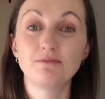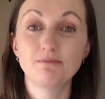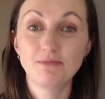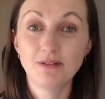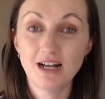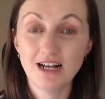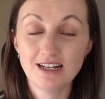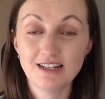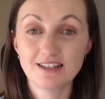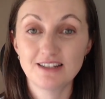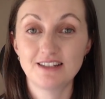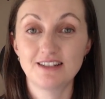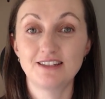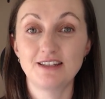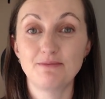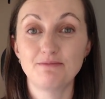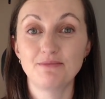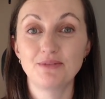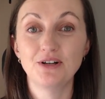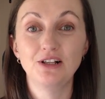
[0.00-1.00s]
past
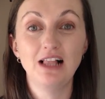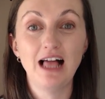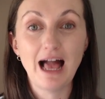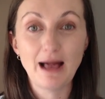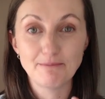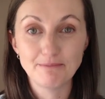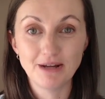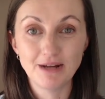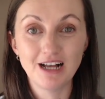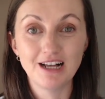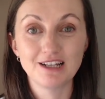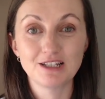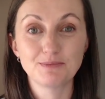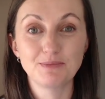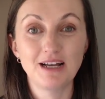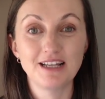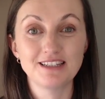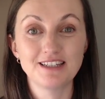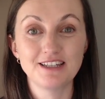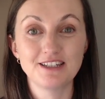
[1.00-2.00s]
simple, and past
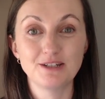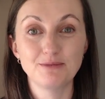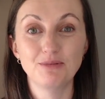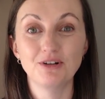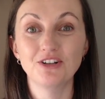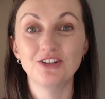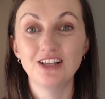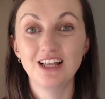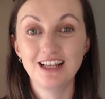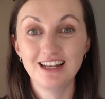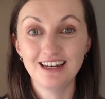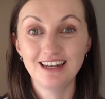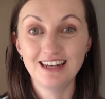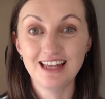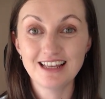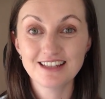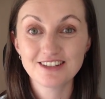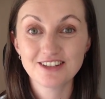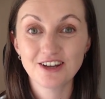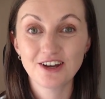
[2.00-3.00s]
participle.
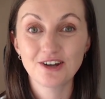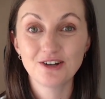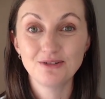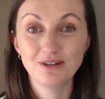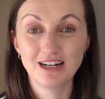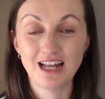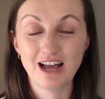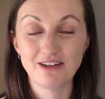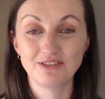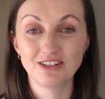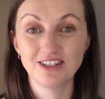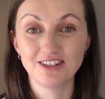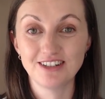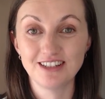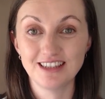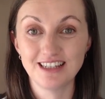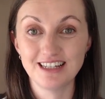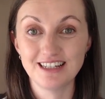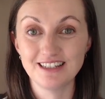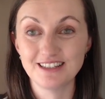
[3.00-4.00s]
Let's go and have a look
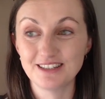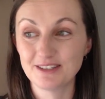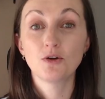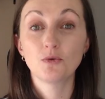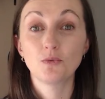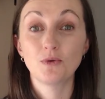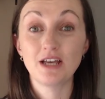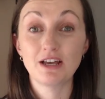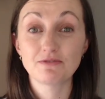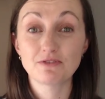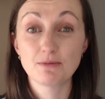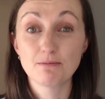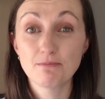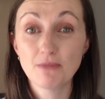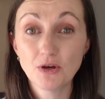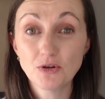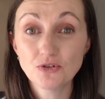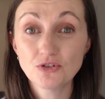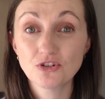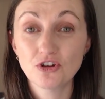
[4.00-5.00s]
at these. We have the
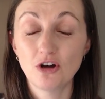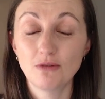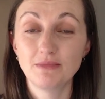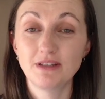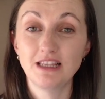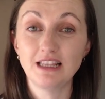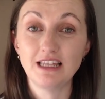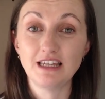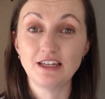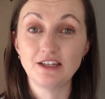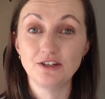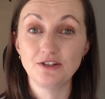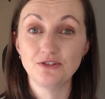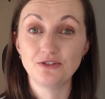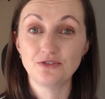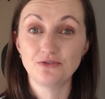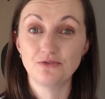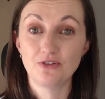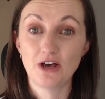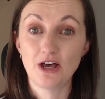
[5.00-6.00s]
most commonly
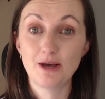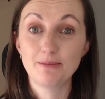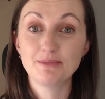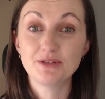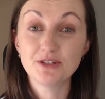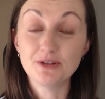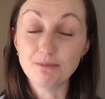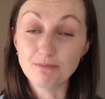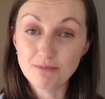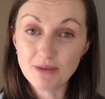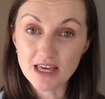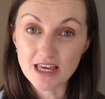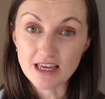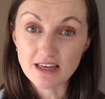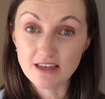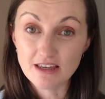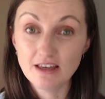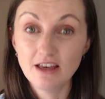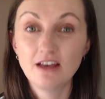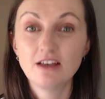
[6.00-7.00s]
used verb, to
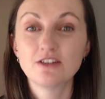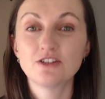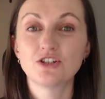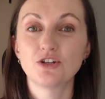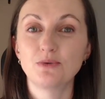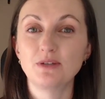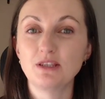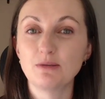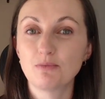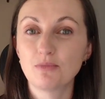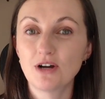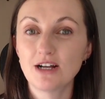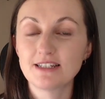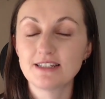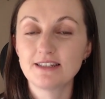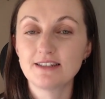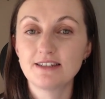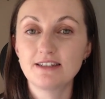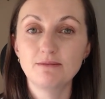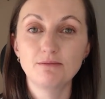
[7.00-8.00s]
be. So in the
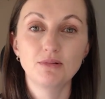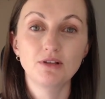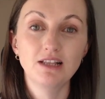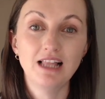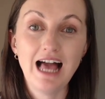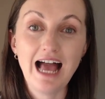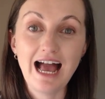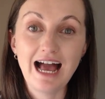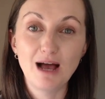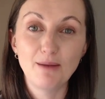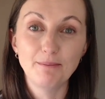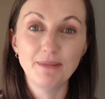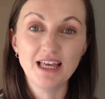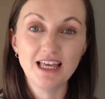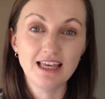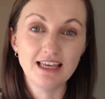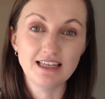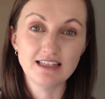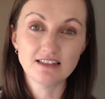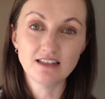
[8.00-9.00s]
present simple, am
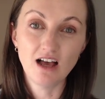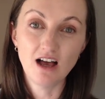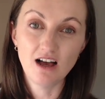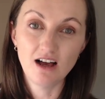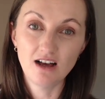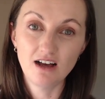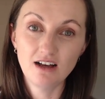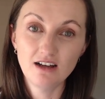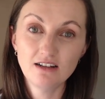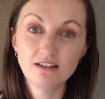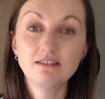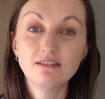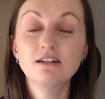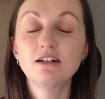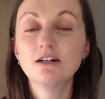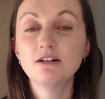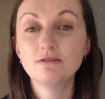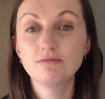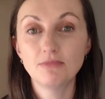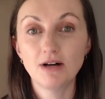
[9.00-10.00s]
is are.
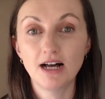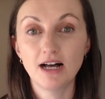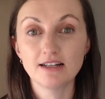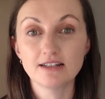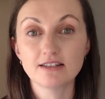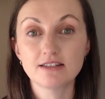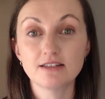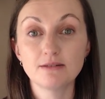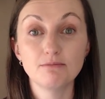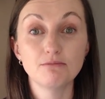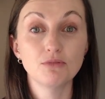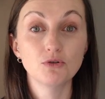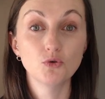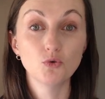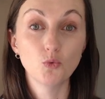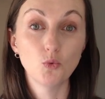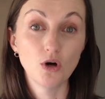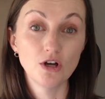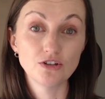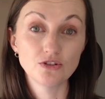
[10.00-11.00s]
Past
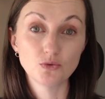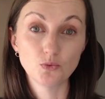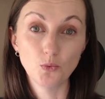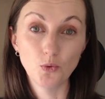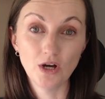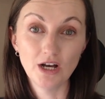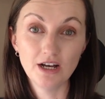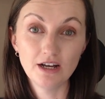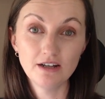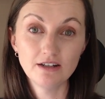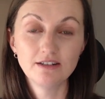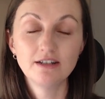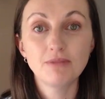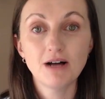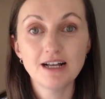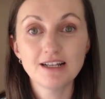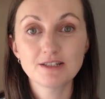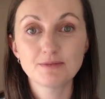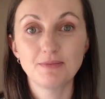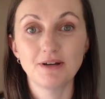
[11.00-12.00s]
simple was were.
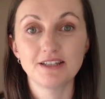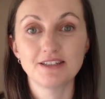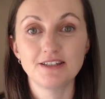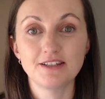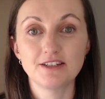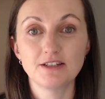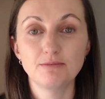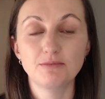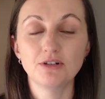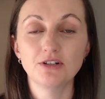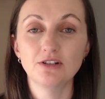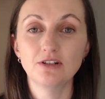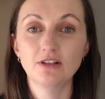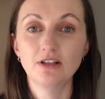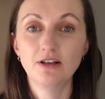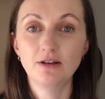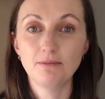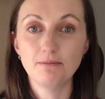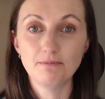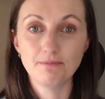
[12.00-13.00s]
Past
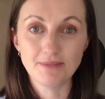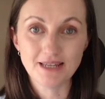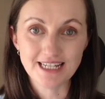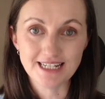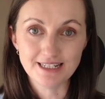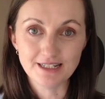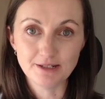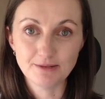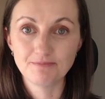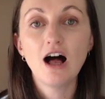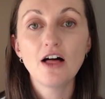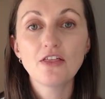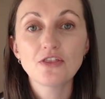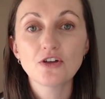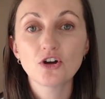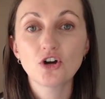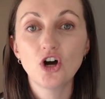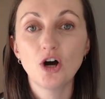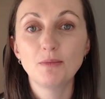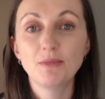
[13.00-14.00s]
participle, been. Other
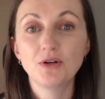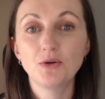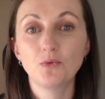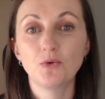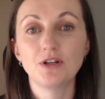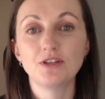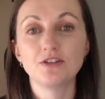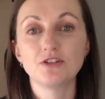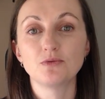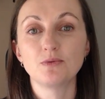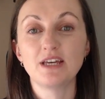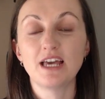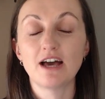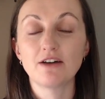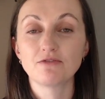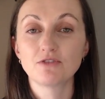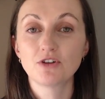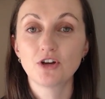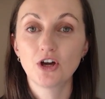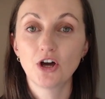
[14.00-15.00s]
common ones, we
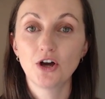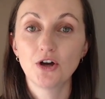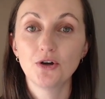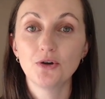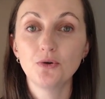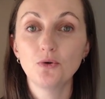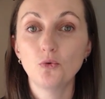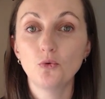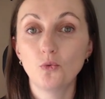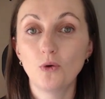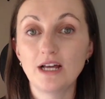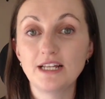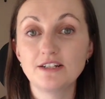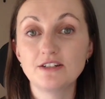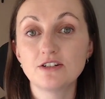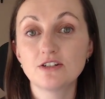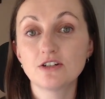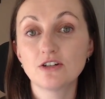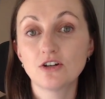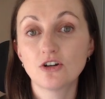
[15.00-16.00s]
have go,
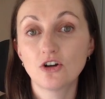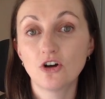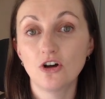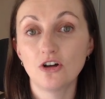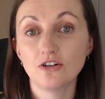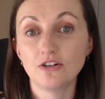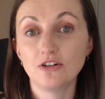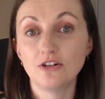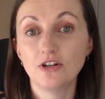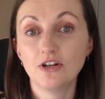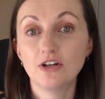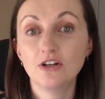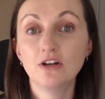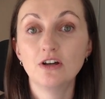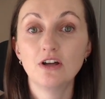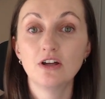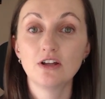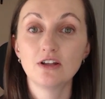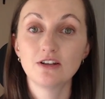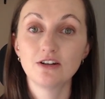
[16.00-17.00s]
went, gone.
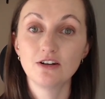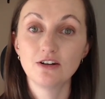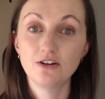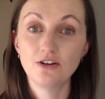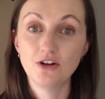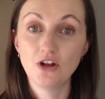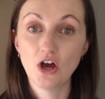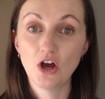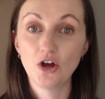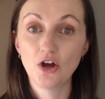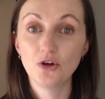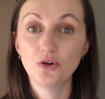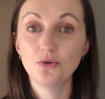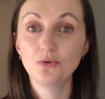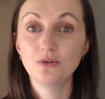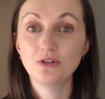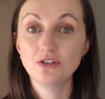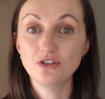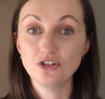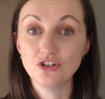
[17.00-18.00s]
Know,
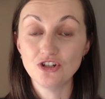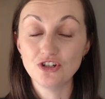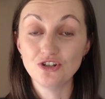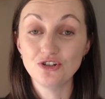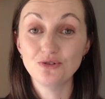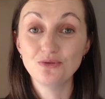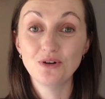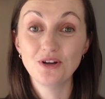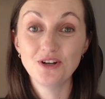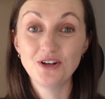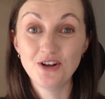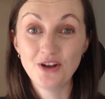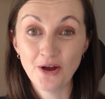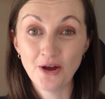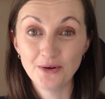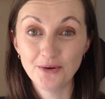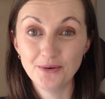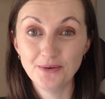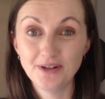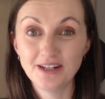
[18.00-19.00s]
knew,
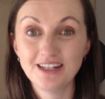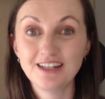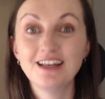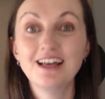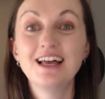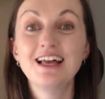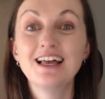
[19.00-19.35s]
known.